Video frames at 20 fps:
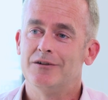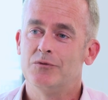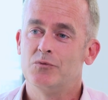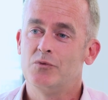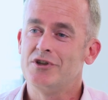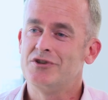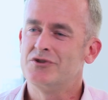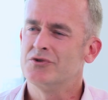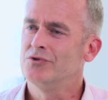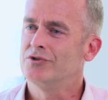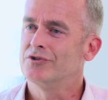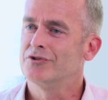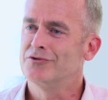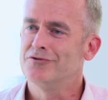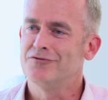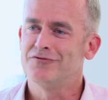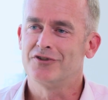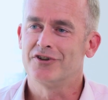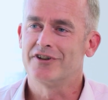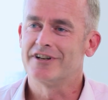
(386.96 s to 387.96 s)
We talk an
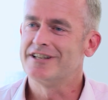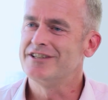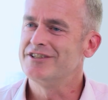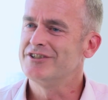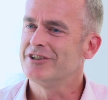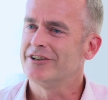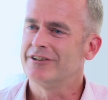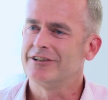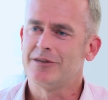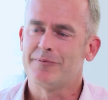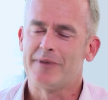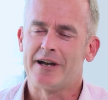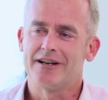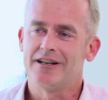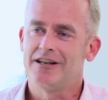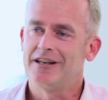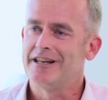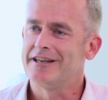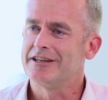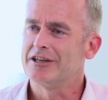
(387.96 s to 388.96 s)
awful lot internally about
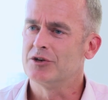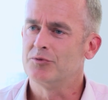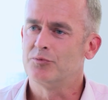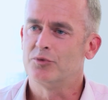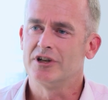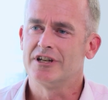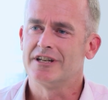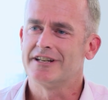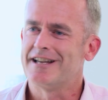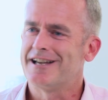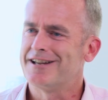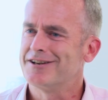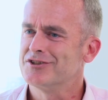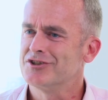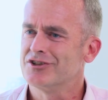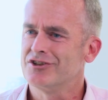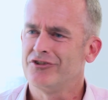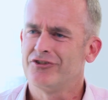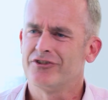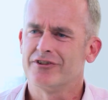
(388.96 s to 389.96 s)
a Lego brick
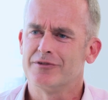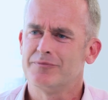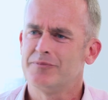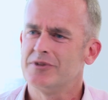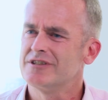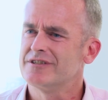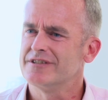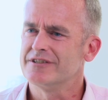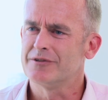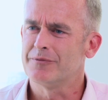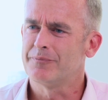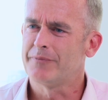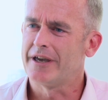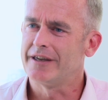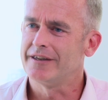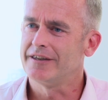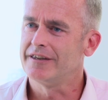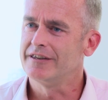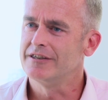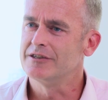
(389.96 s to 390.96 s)
analogy. So the business of
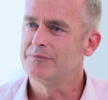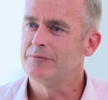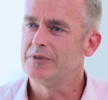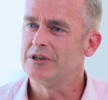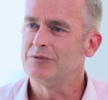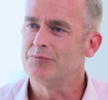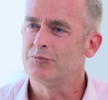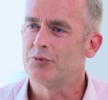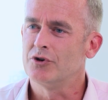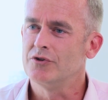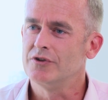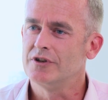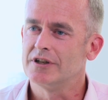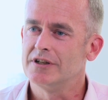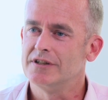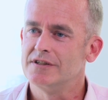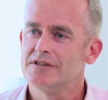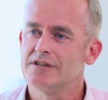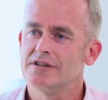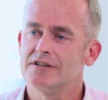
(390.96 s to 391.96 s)
banking is being
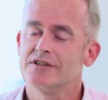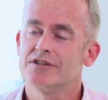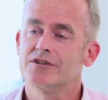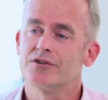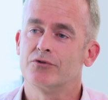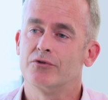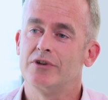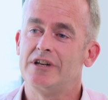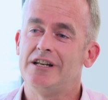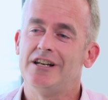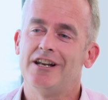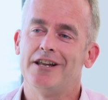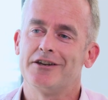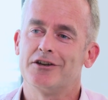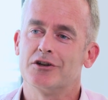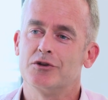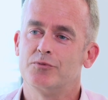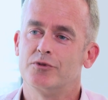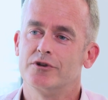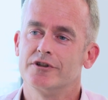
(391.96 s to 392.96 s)
broken into discrete
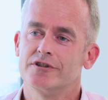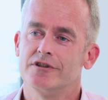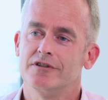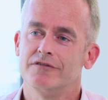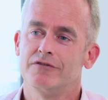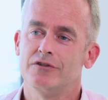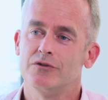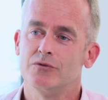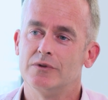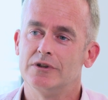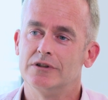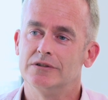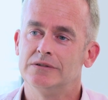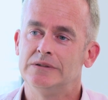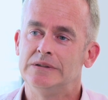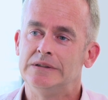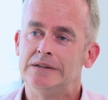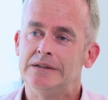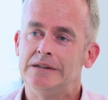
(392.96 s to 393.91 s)
Lego bricks, if you will.